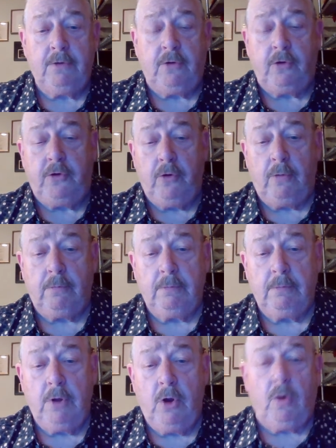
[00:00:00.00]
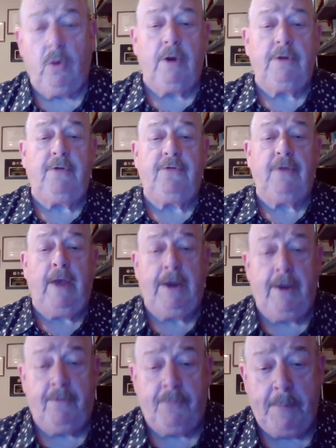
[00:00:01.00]
to do, or a
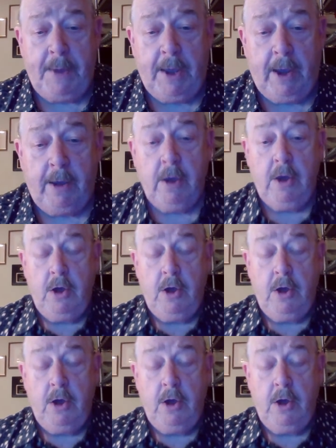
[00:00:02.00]
design FMEA.